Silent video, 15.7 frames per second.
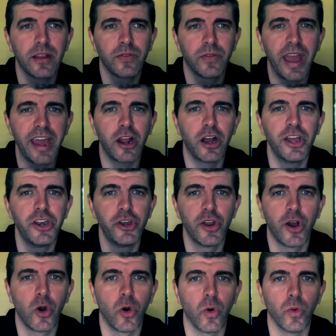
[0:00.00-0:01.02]
that
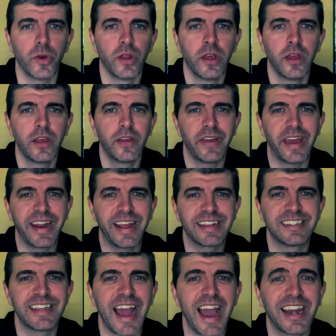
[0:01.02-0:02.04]
unknown, that
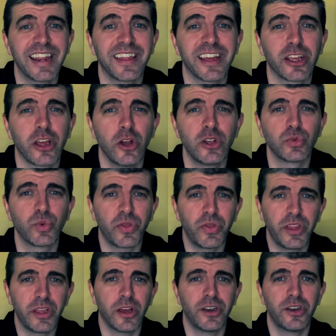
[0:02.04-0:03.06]
anxiety that goes with
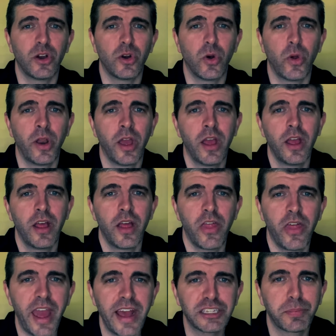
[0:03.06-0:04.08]
the unknown,
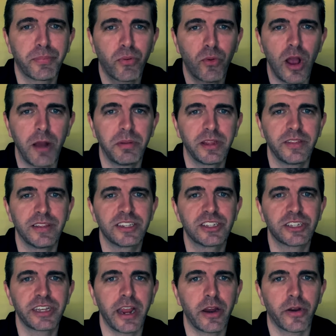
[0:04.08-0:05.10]
that's probably the
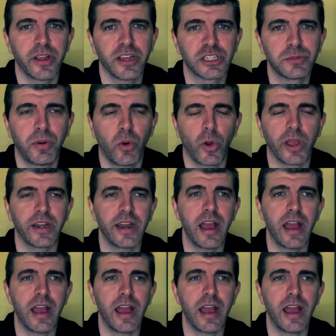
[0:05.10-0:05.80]
scariest point.